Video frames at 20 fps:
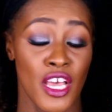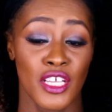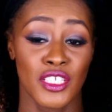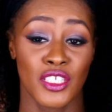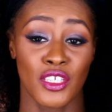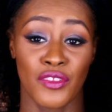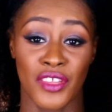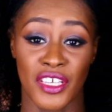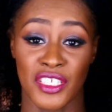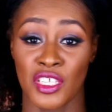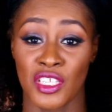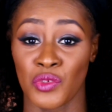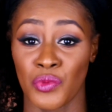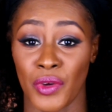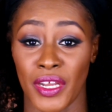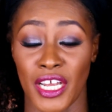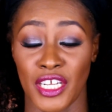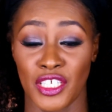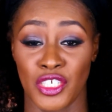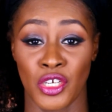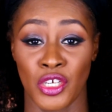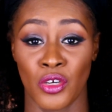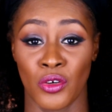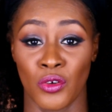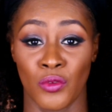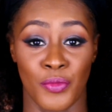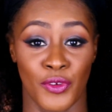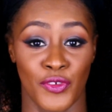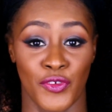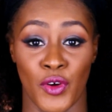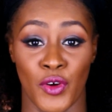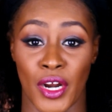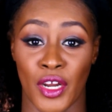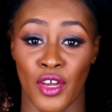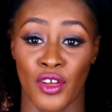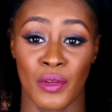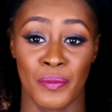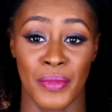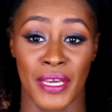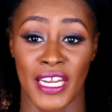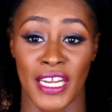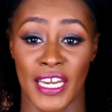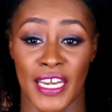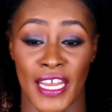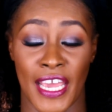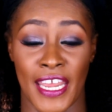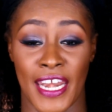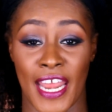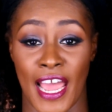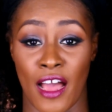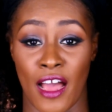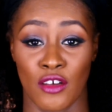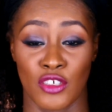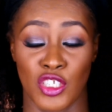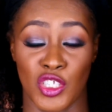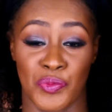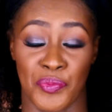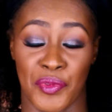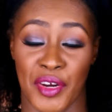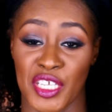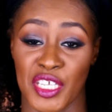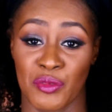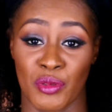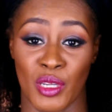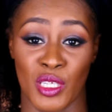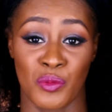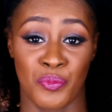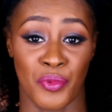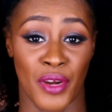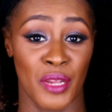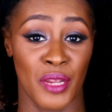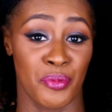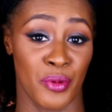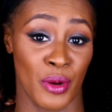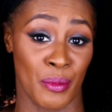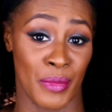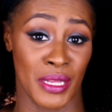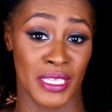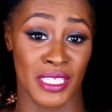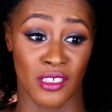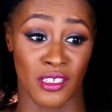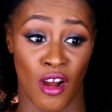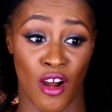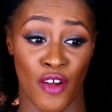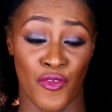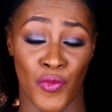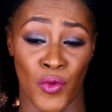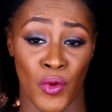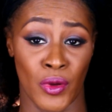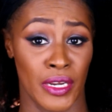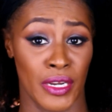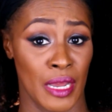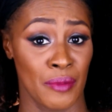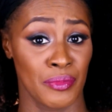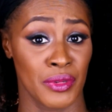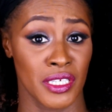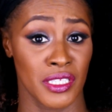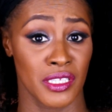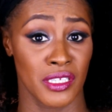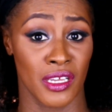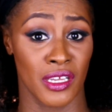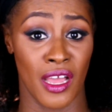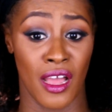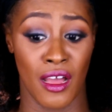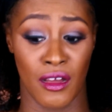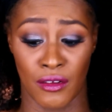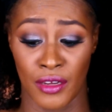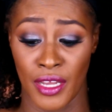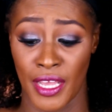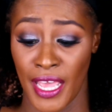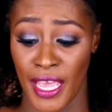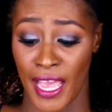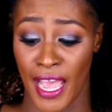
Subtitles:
So this is what I do. Before I go to bed at night, I'll spray, put my scarf on, and I'm good to go.